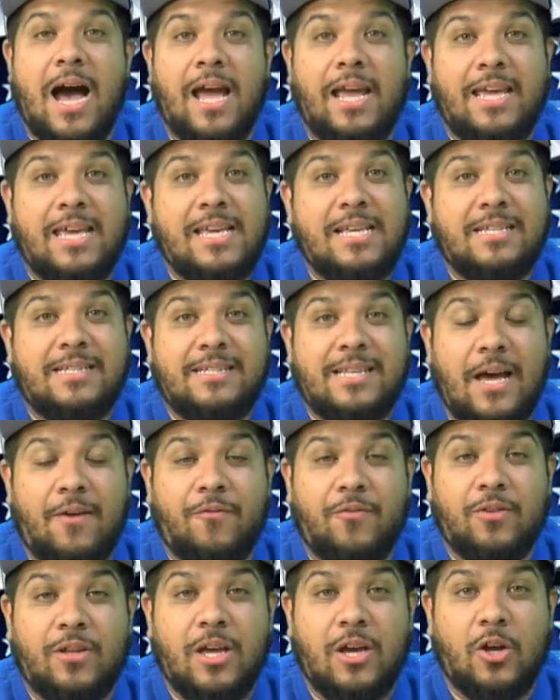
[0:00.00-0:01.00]
He's
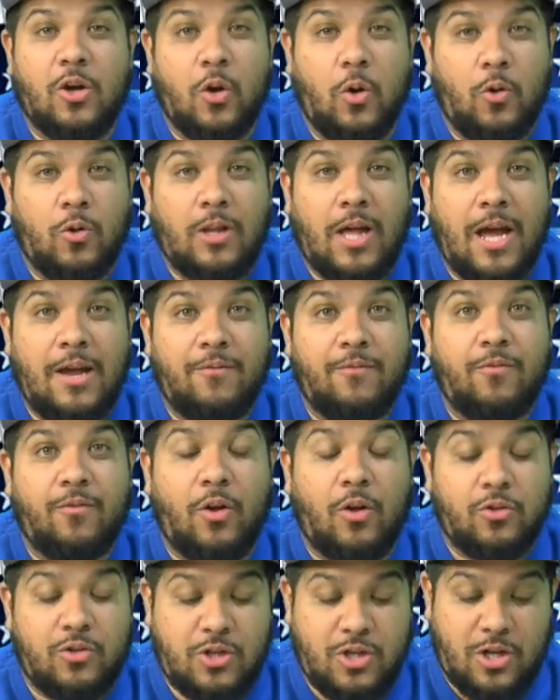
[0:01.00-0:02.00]
definitely a goal line
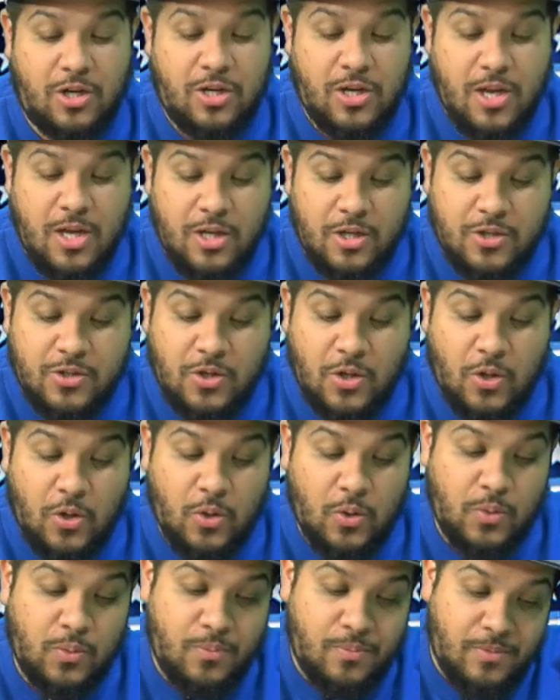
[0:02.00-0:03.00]
vulture.
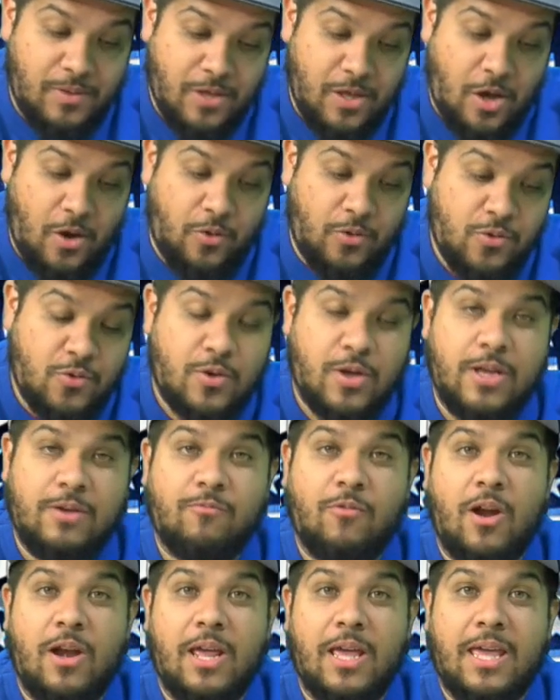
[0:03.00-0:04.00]
So you
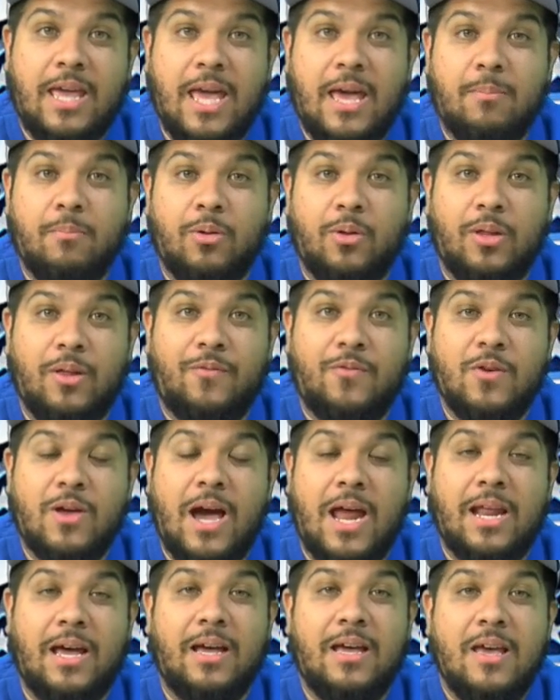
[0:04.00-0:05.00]
can run a gamble if you
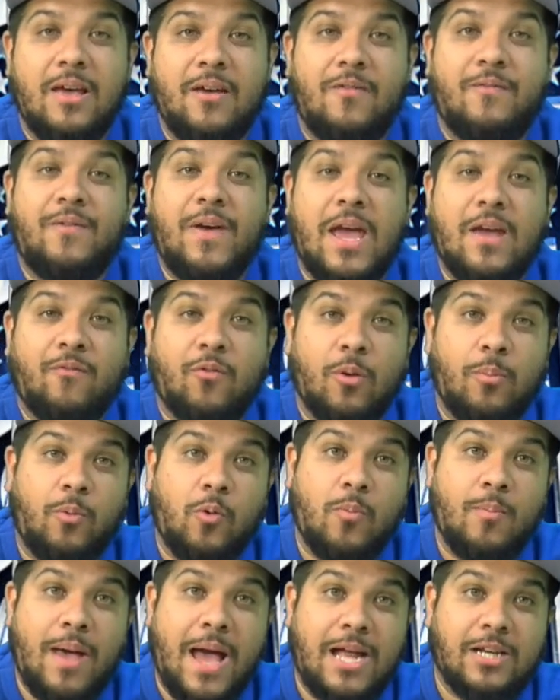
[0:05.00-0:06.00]
got a
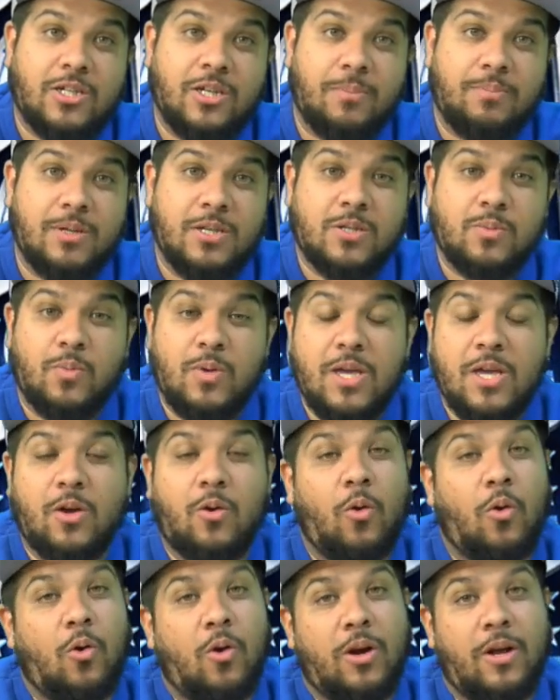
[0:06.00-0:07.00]
favorable matchup this
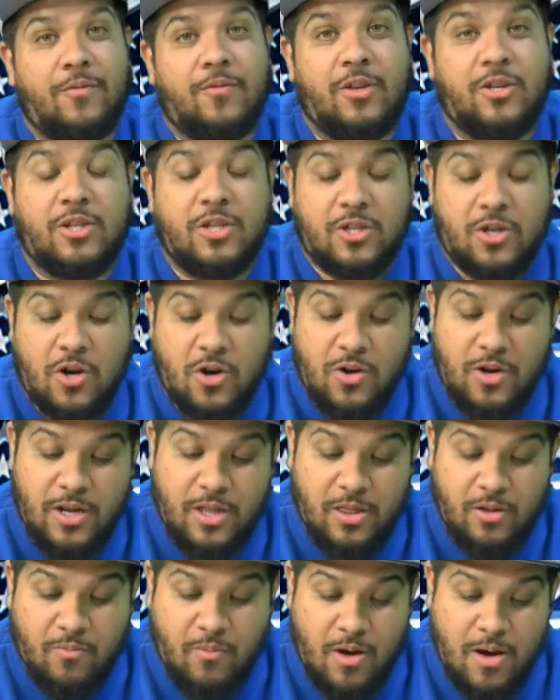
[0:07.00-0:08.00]
week or if you're just hurting
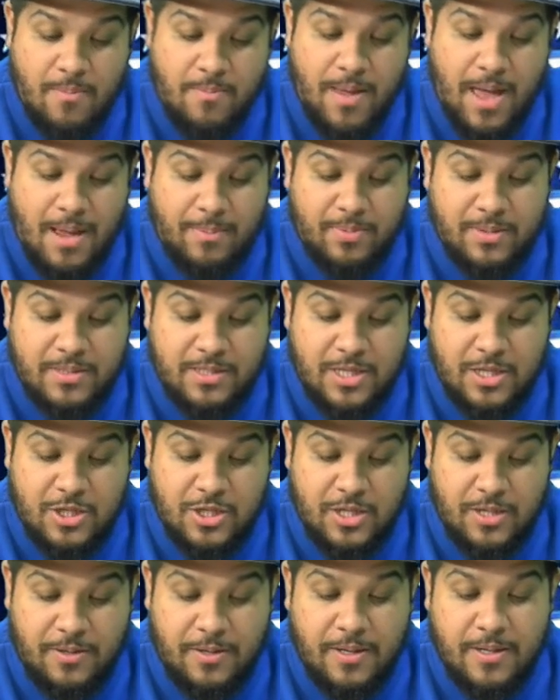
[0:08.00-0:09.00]
in the running back
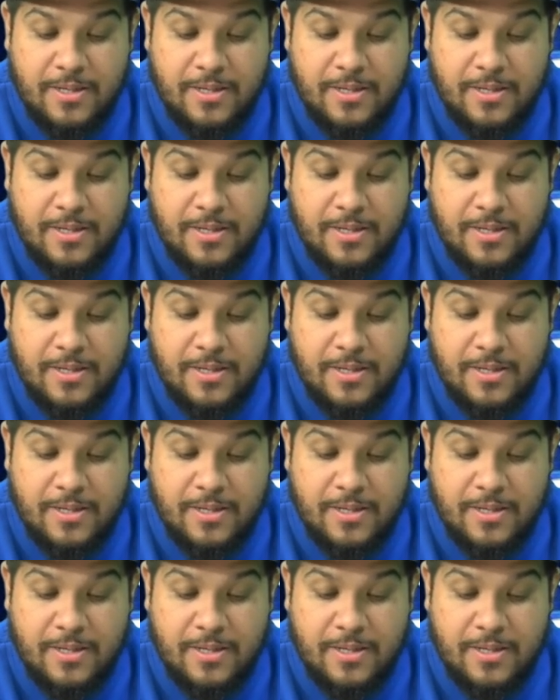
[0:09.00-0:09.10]
position.